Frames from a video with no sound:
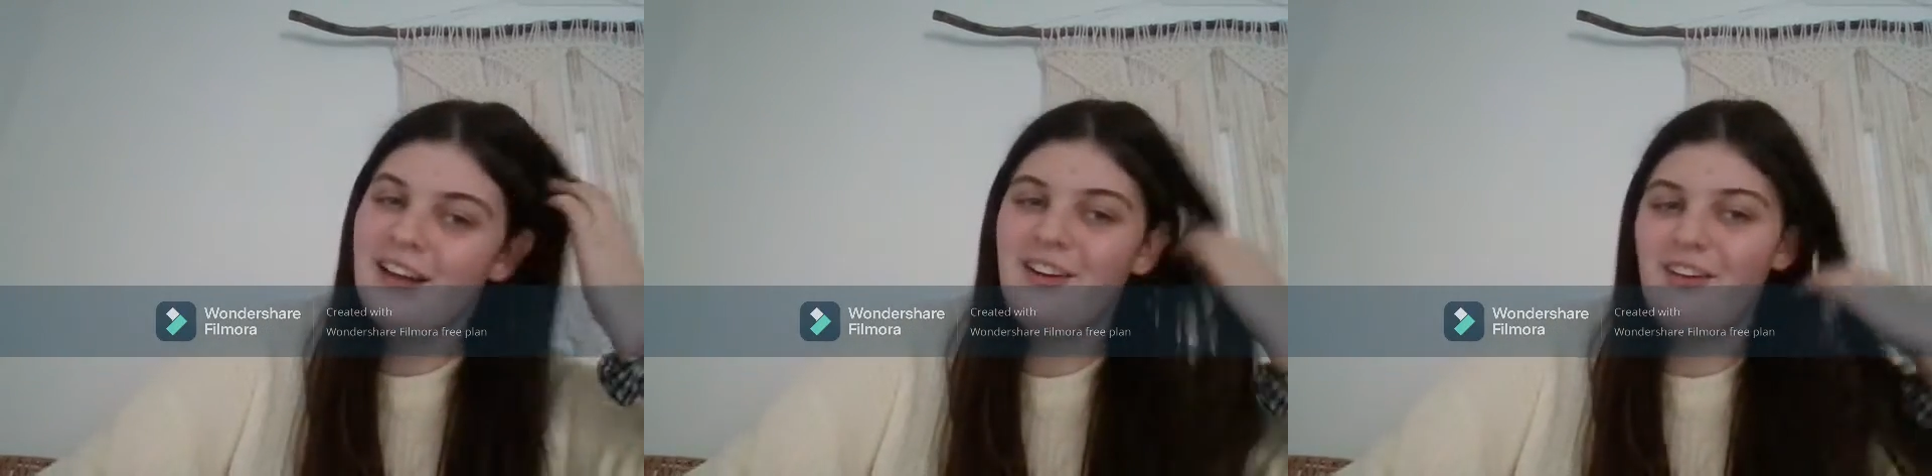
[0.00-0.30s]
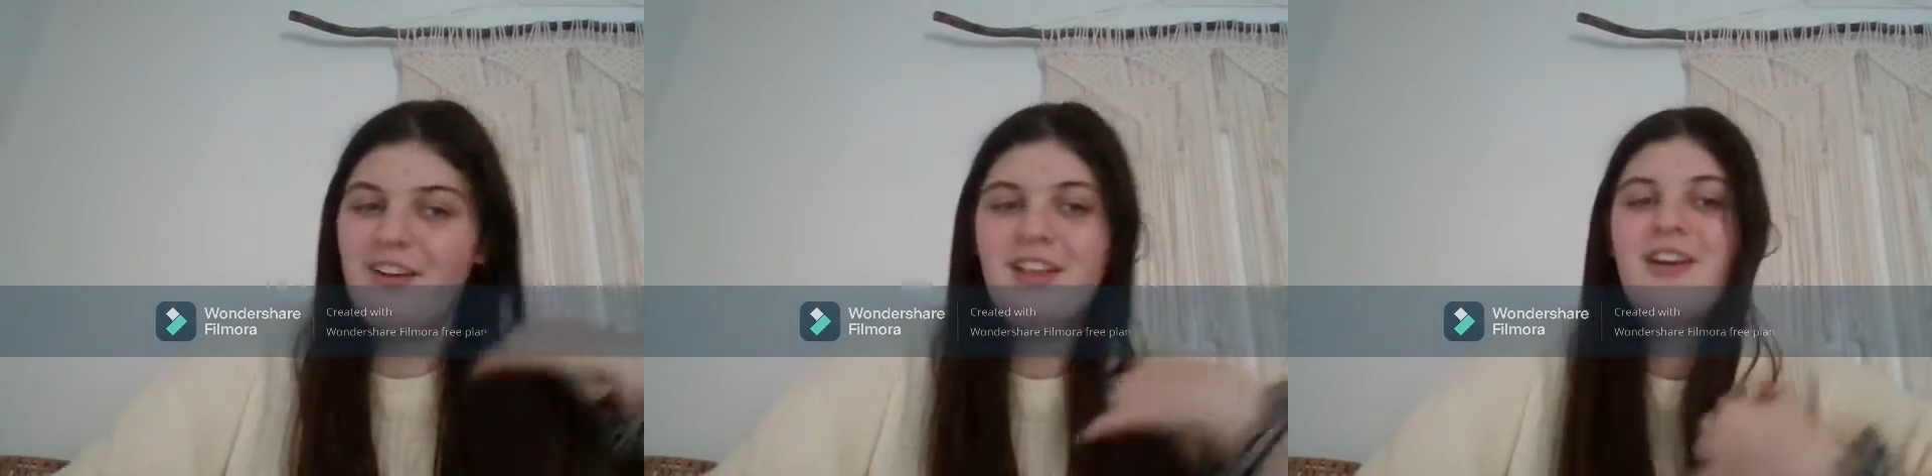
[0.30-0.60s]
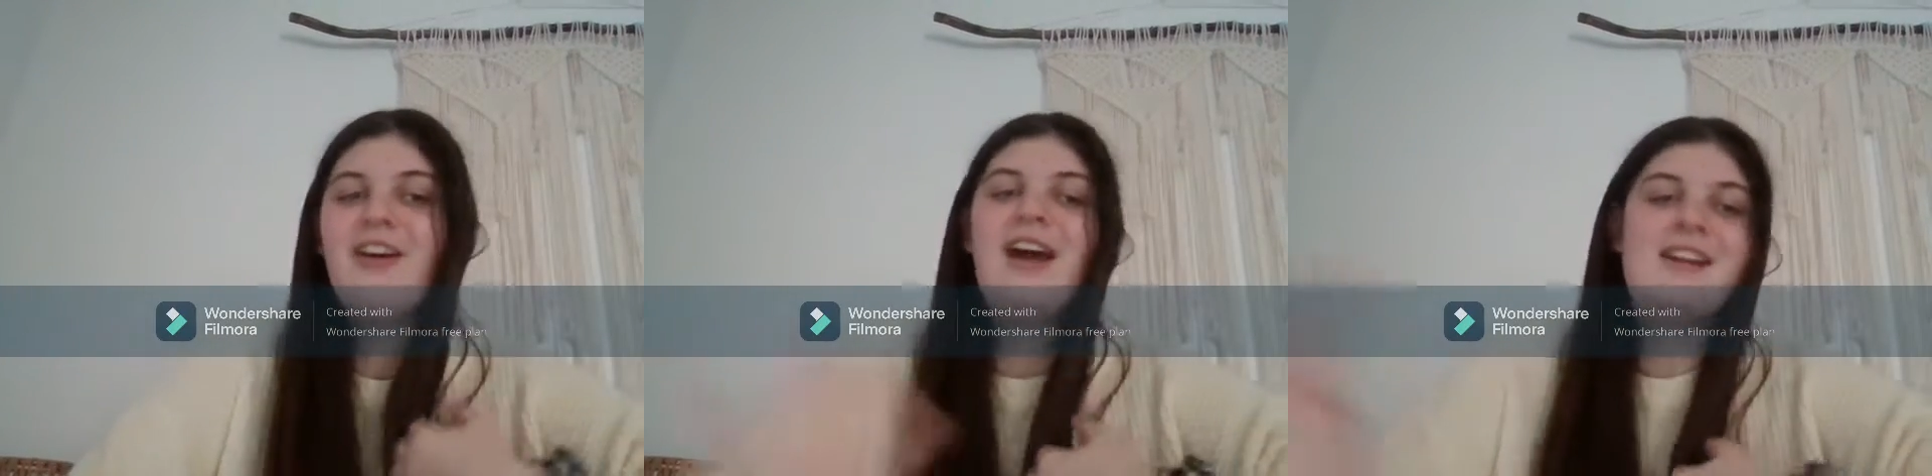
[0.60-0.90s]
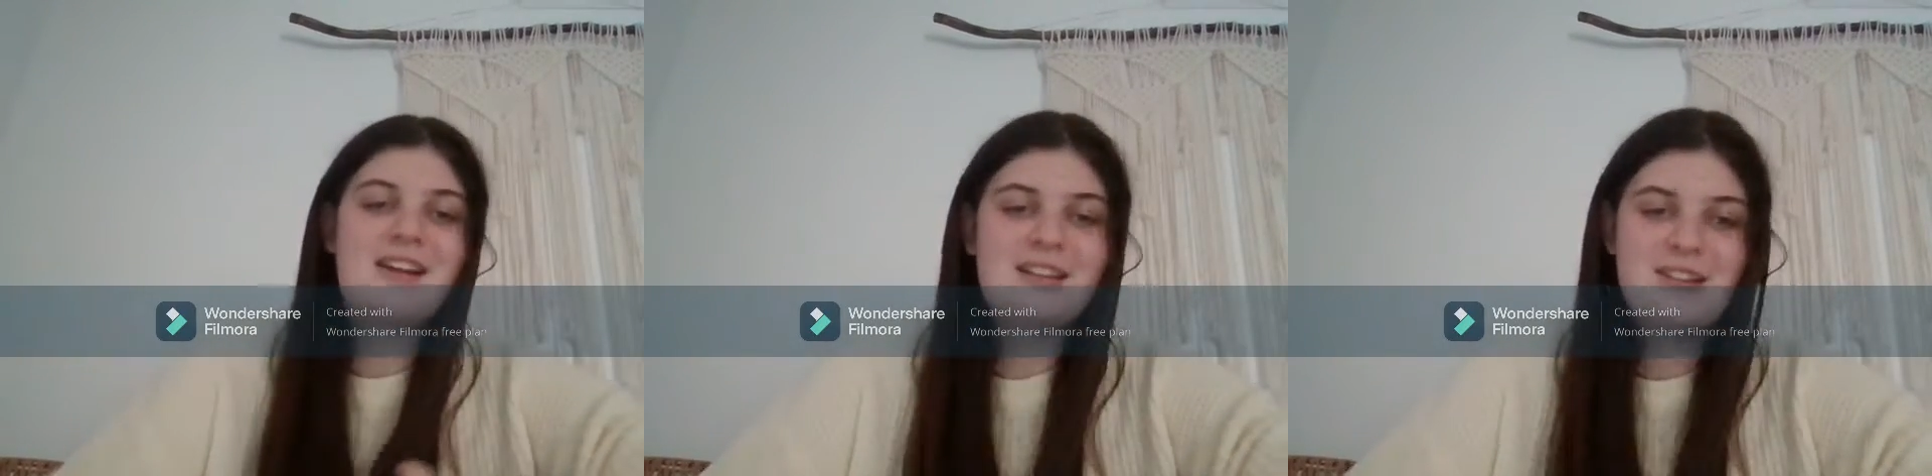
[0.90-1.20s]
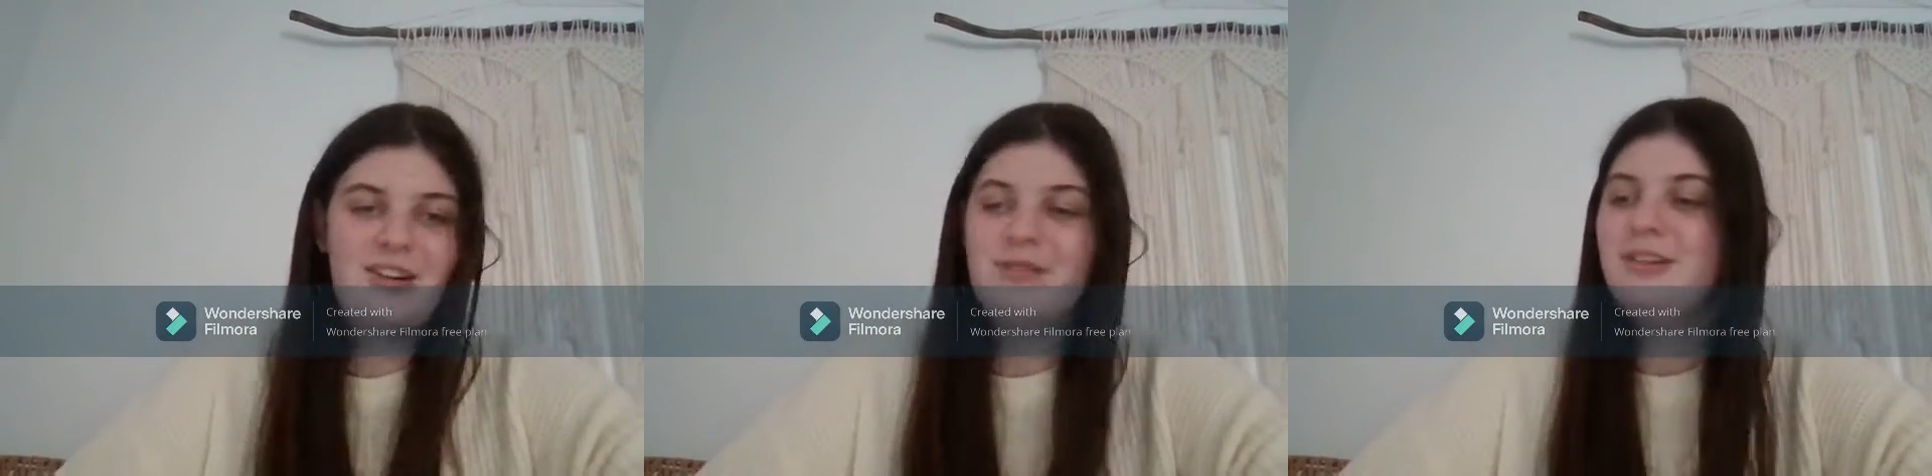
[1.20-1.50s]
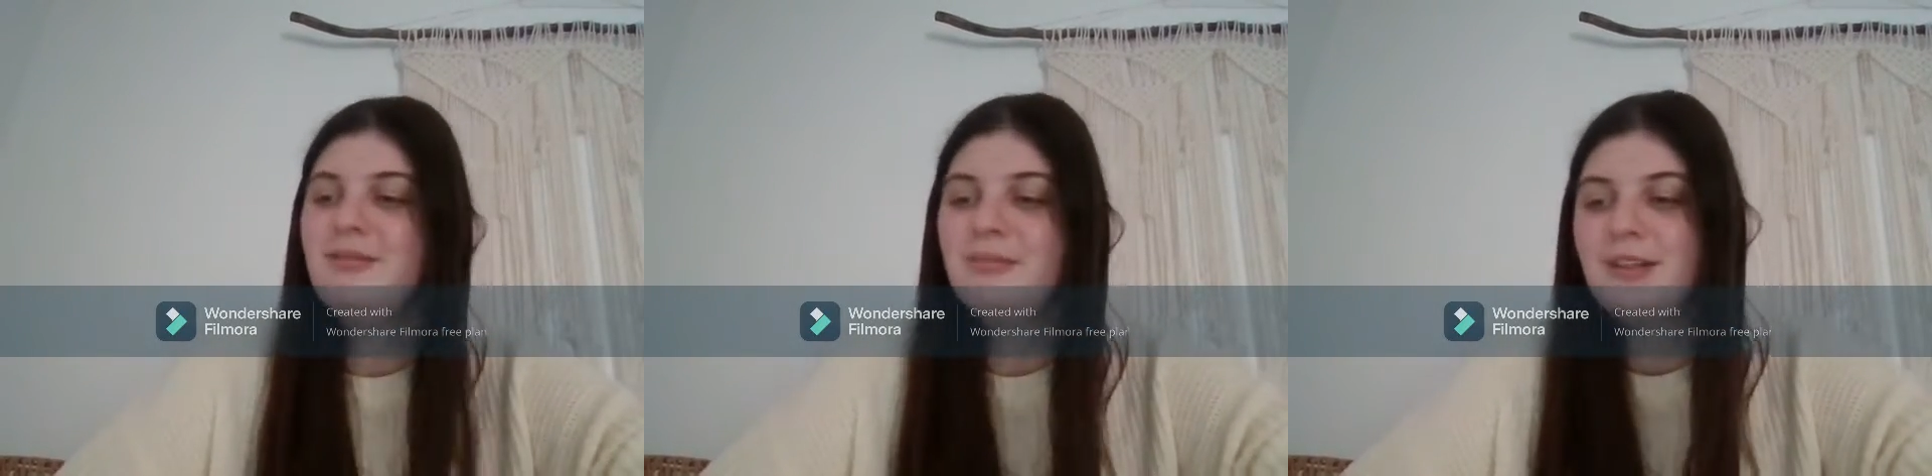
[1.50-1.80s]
I don't really know how to describe it,